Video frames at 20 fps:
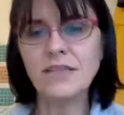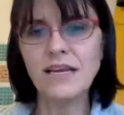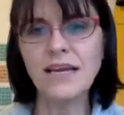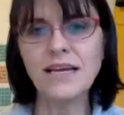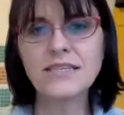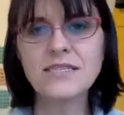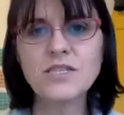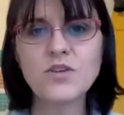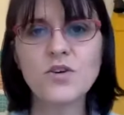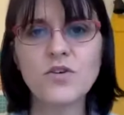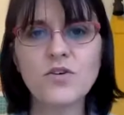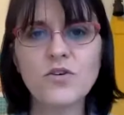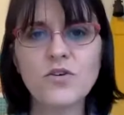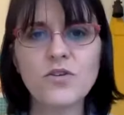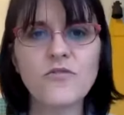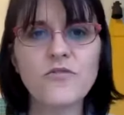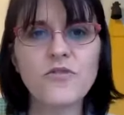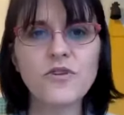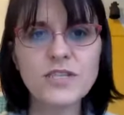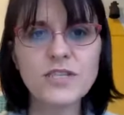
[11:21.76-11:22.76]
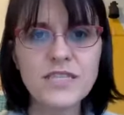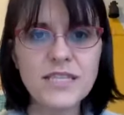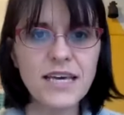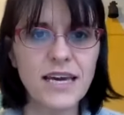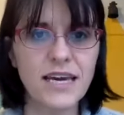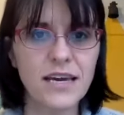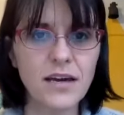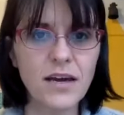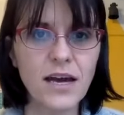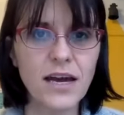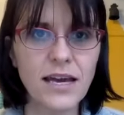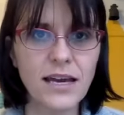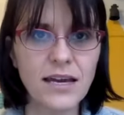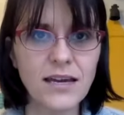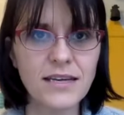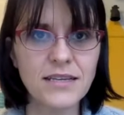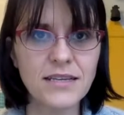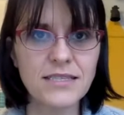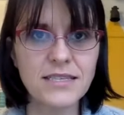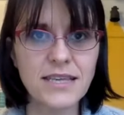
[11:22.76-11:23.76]
And so the first thing
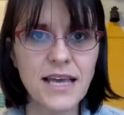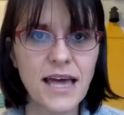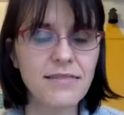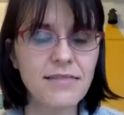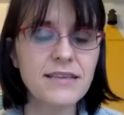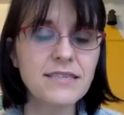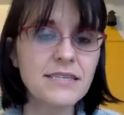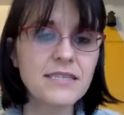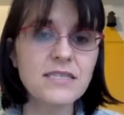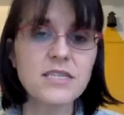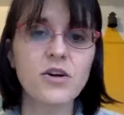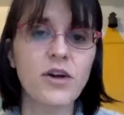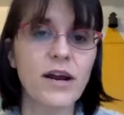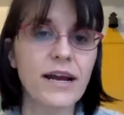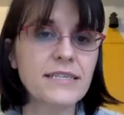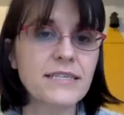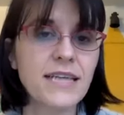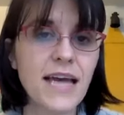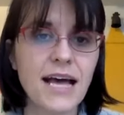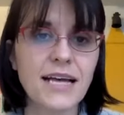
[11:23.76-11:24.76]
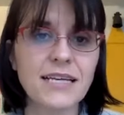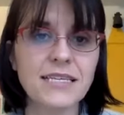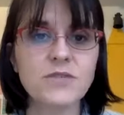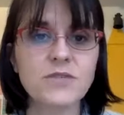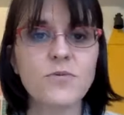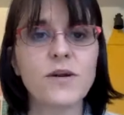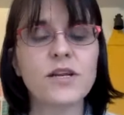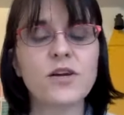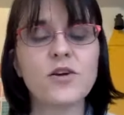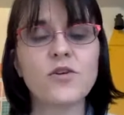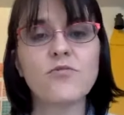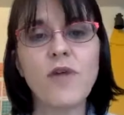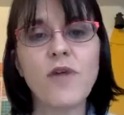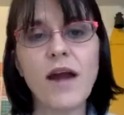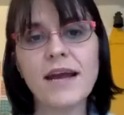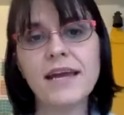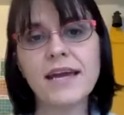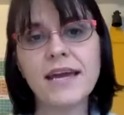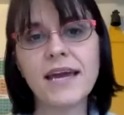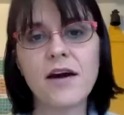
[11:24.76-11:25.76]
is, and this is a great test when you're
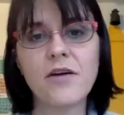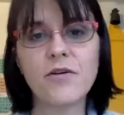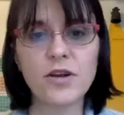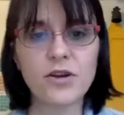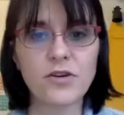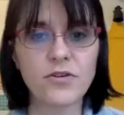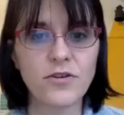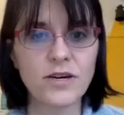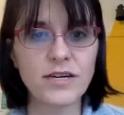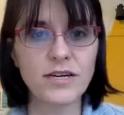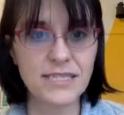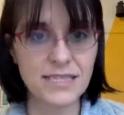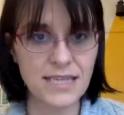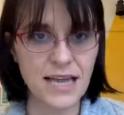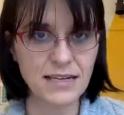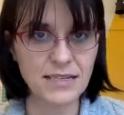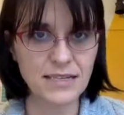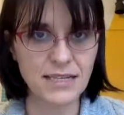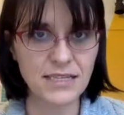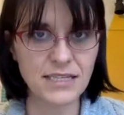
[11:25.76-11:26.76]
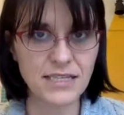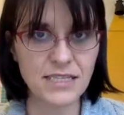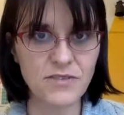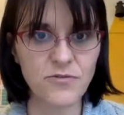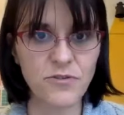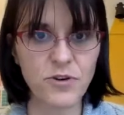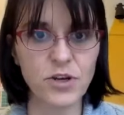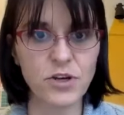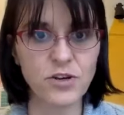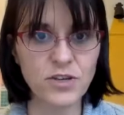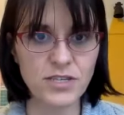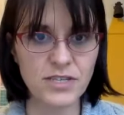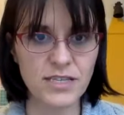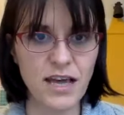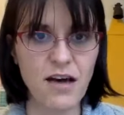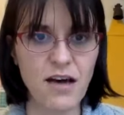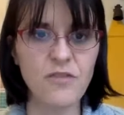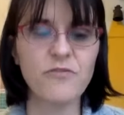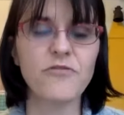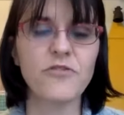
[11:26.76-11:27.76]
writing out your sentence for
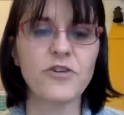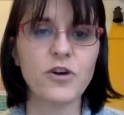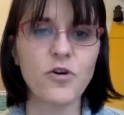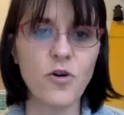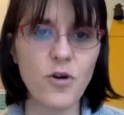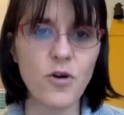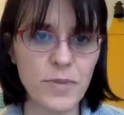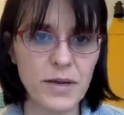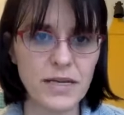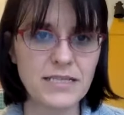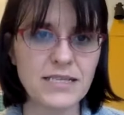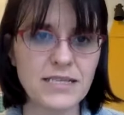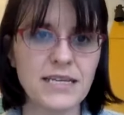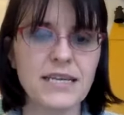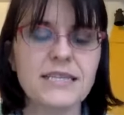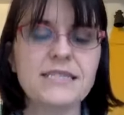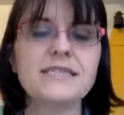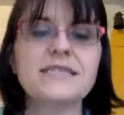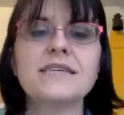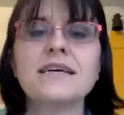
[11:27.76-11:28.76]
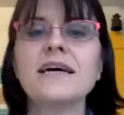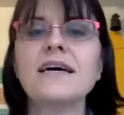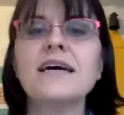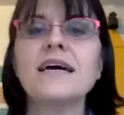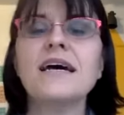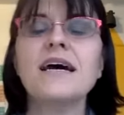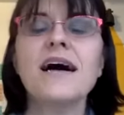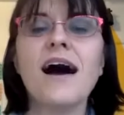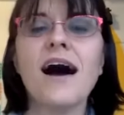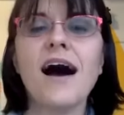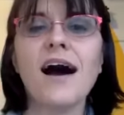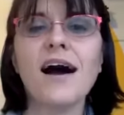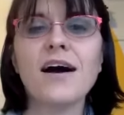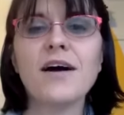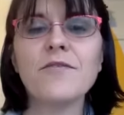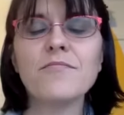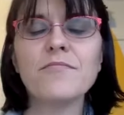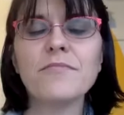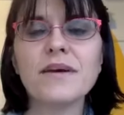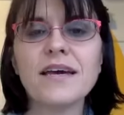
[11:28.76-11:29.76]
yourself, for your business,
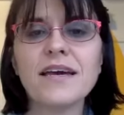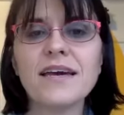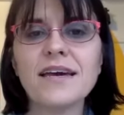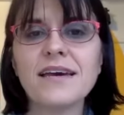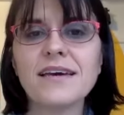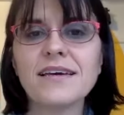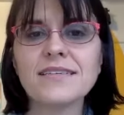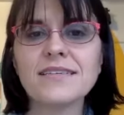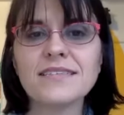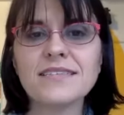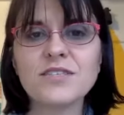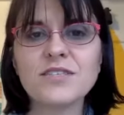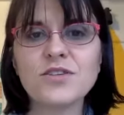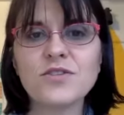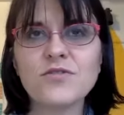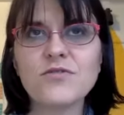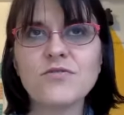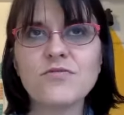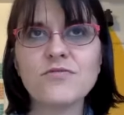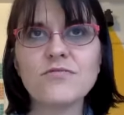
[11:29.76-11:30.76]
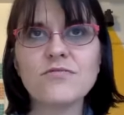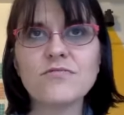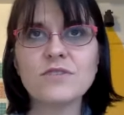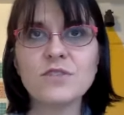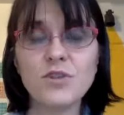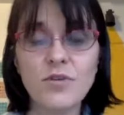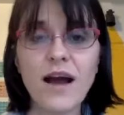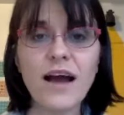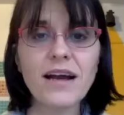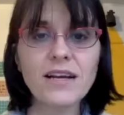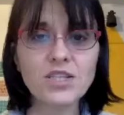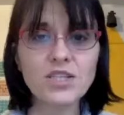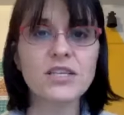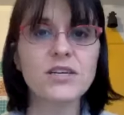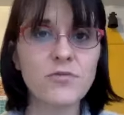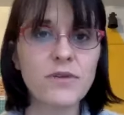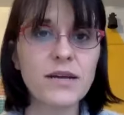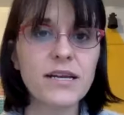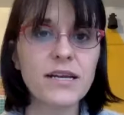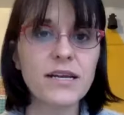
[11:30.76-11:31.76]
is to
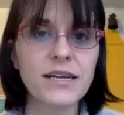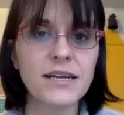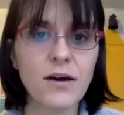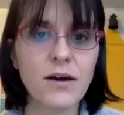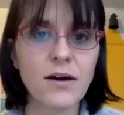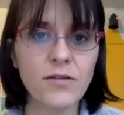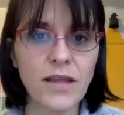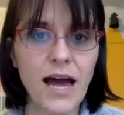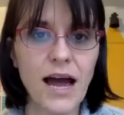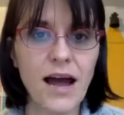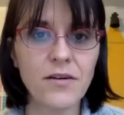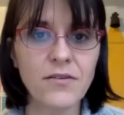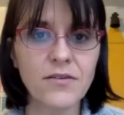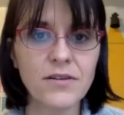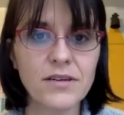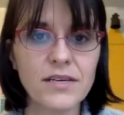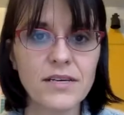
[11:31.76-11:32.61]
actually read it out loud.